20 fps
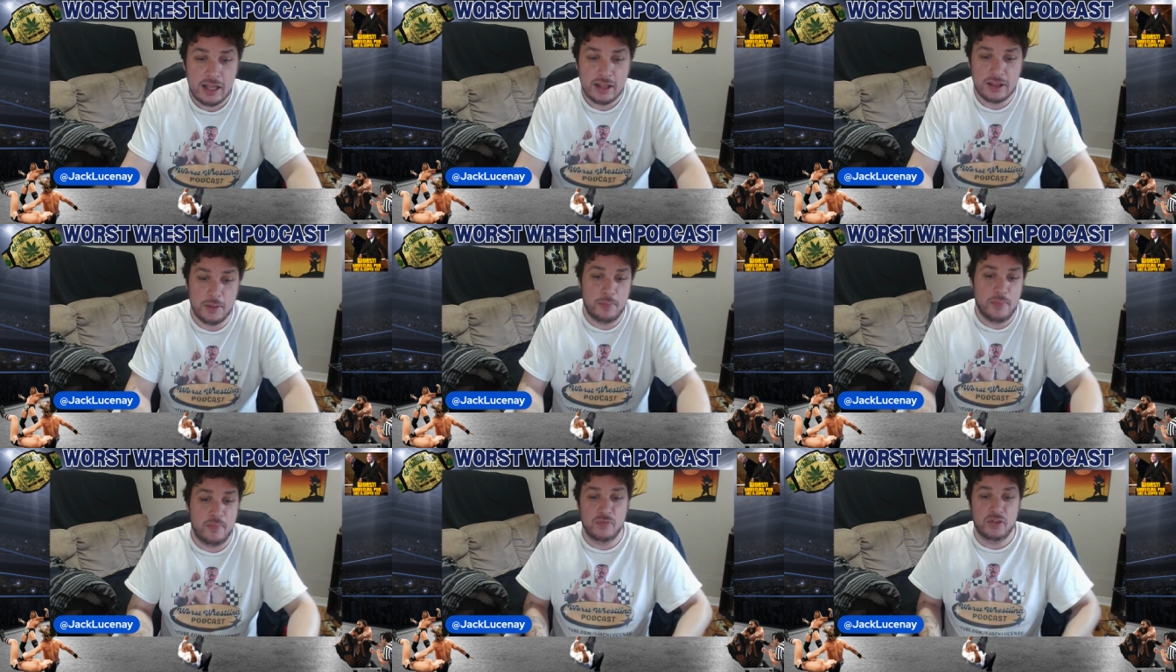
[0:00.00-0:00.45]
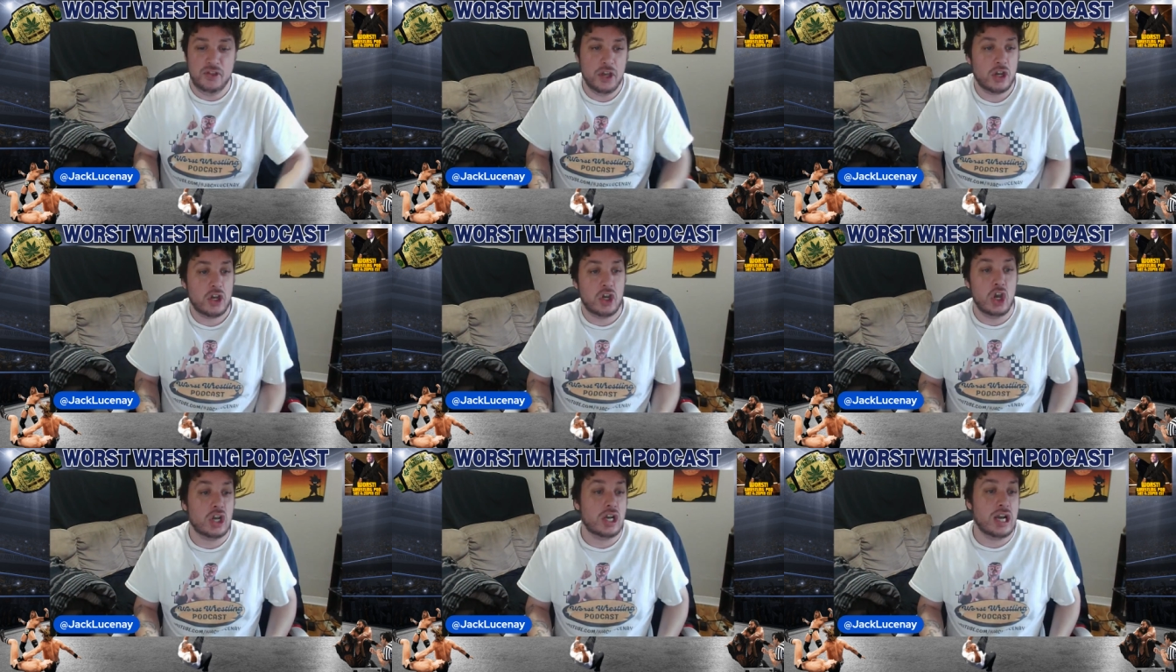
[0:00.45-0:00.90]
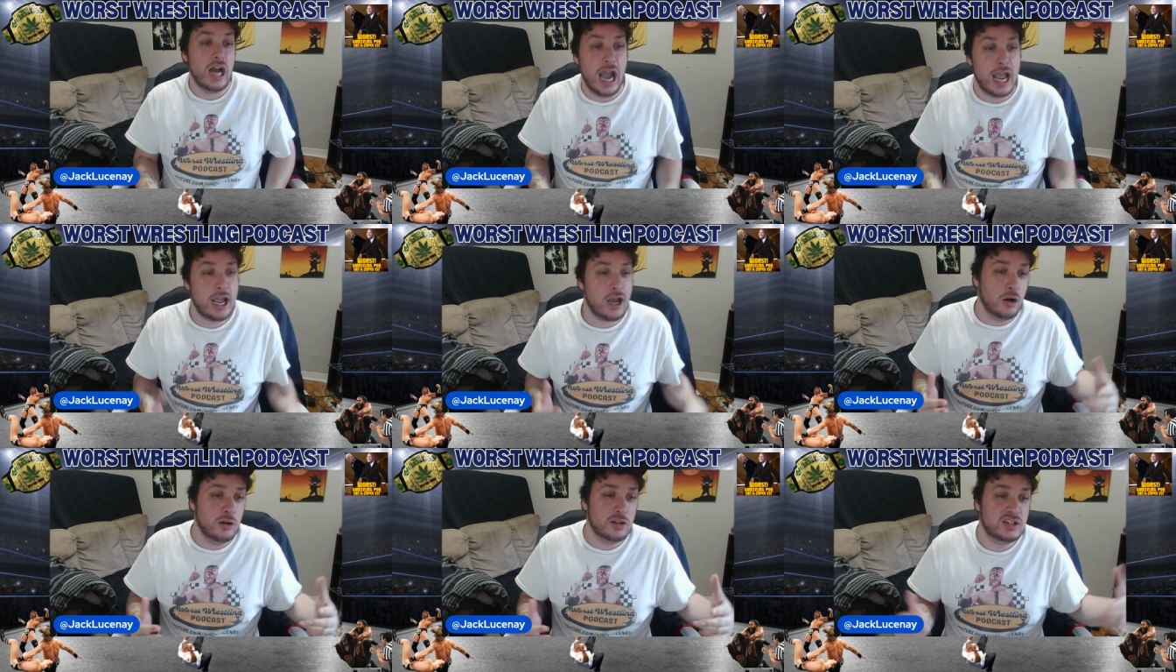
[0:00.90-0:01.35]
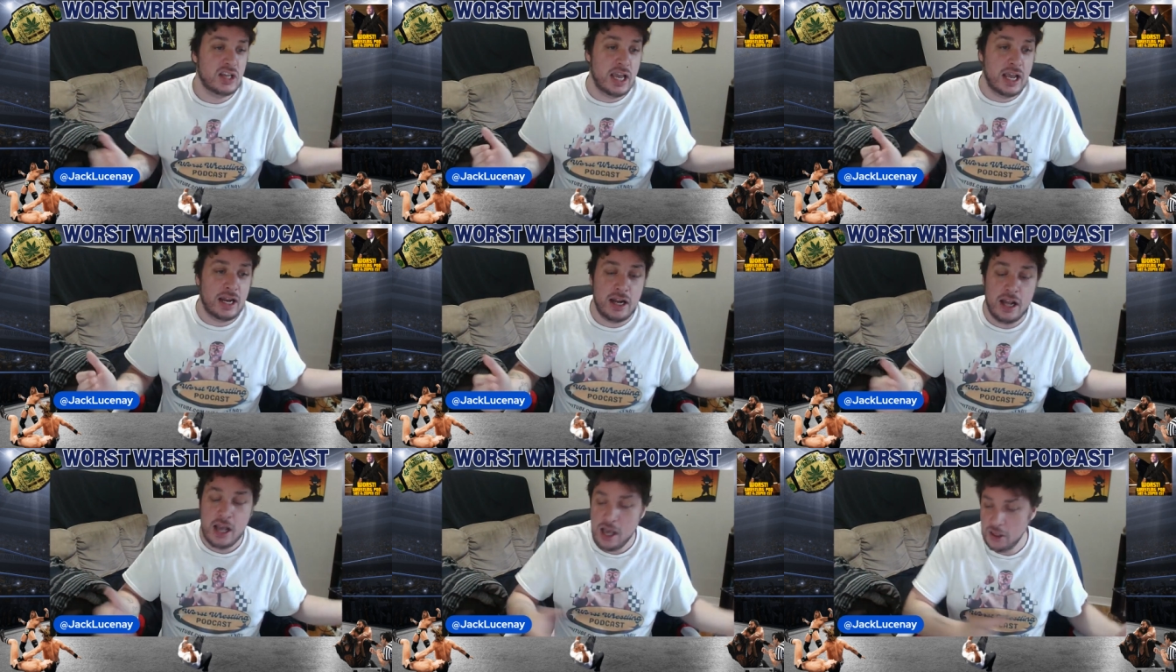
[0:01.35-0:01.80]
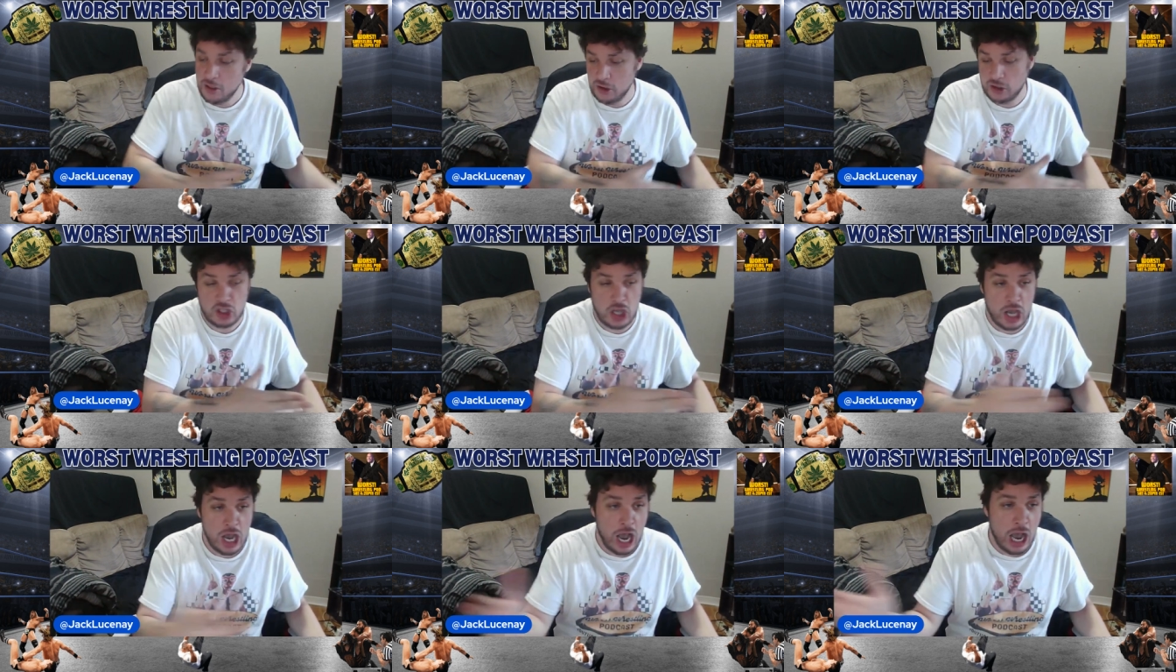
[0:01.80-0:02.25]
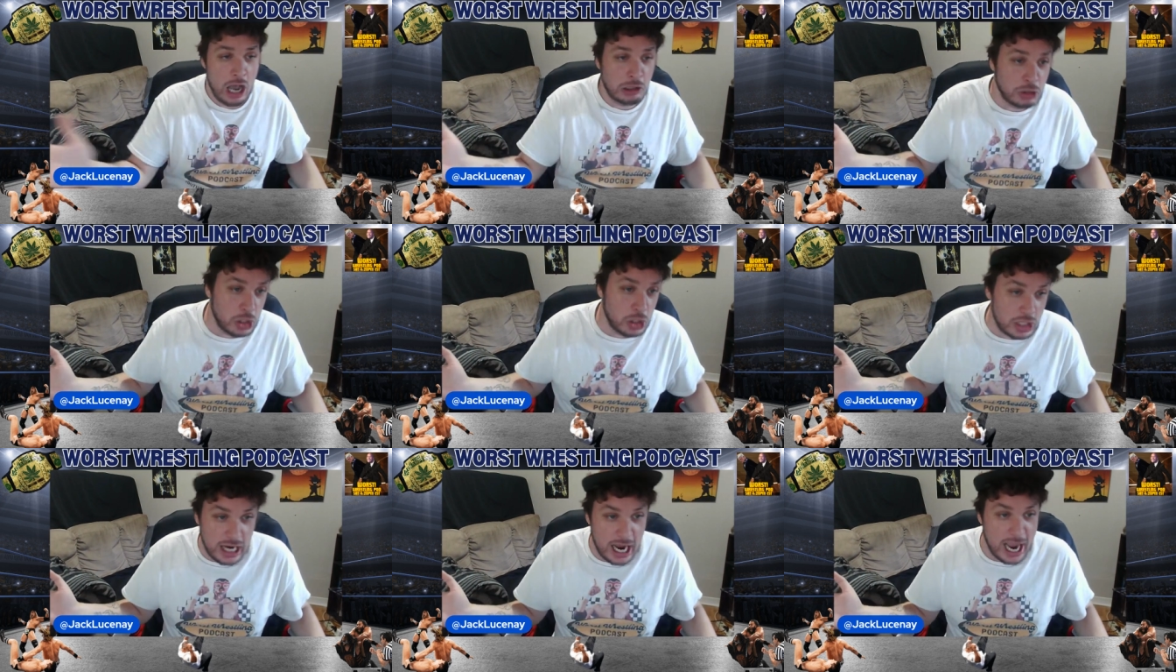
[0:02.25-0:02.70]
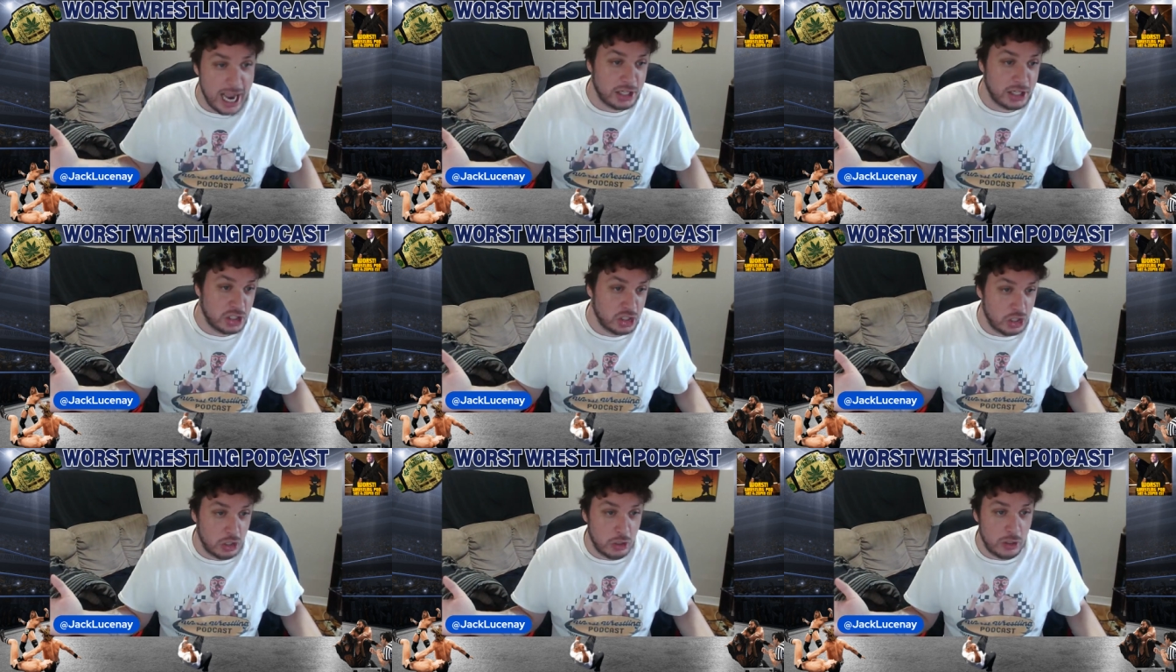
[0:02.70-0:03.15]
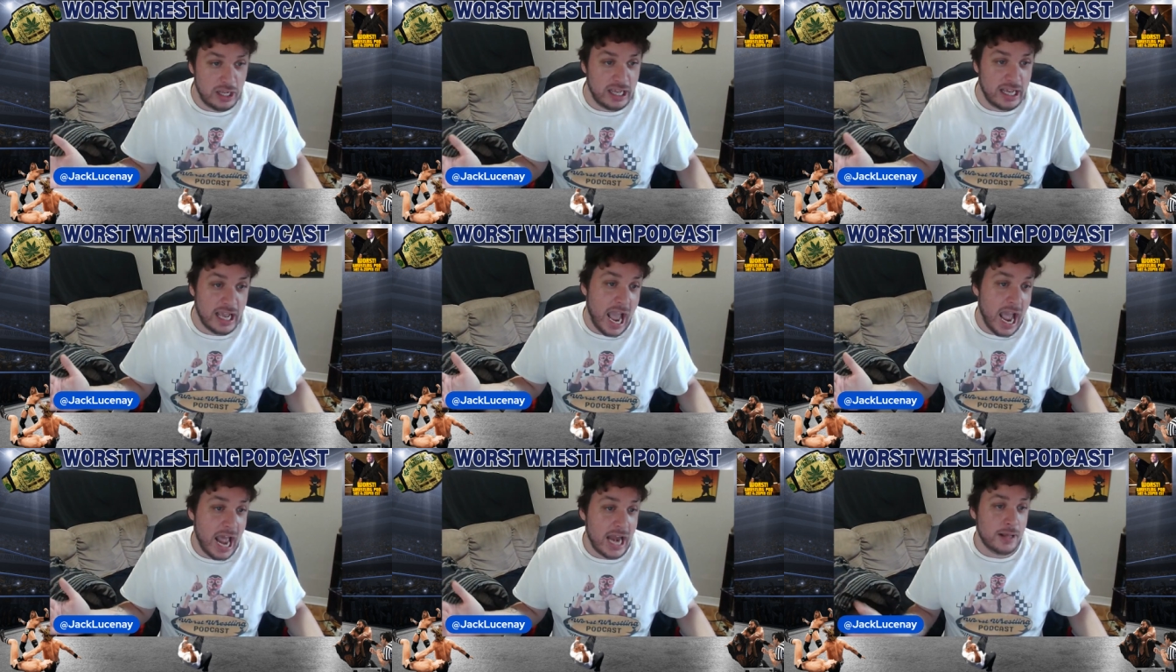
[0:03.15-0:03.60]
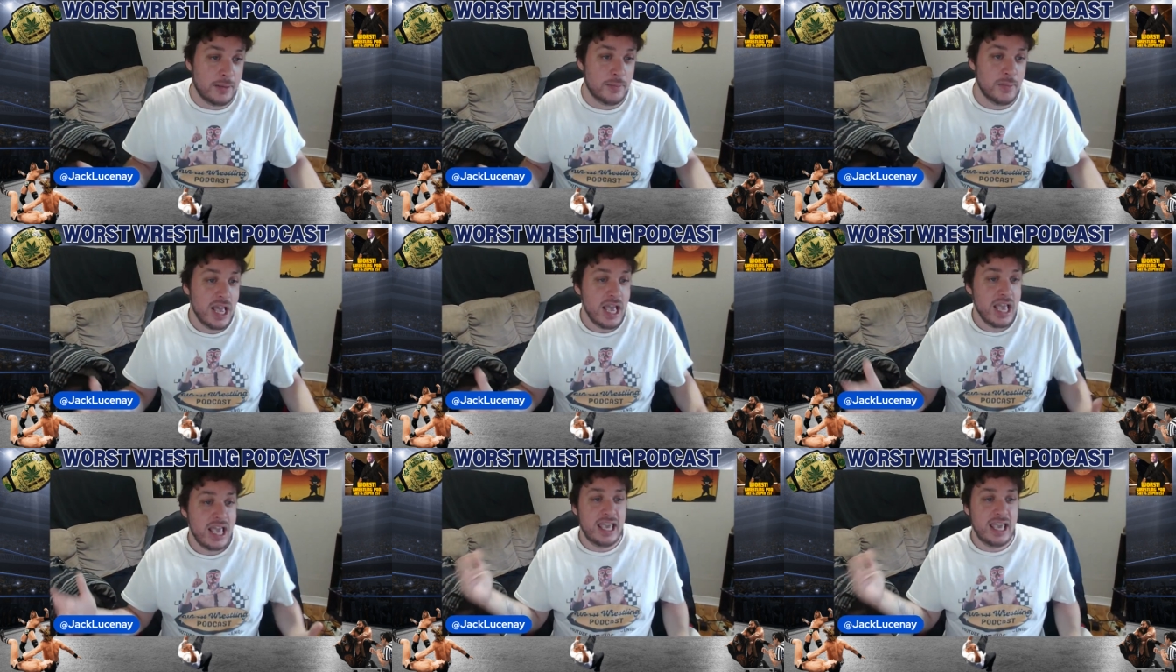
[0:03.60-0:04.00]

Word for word: The good guy goes in, there's 100 guys shooting at him.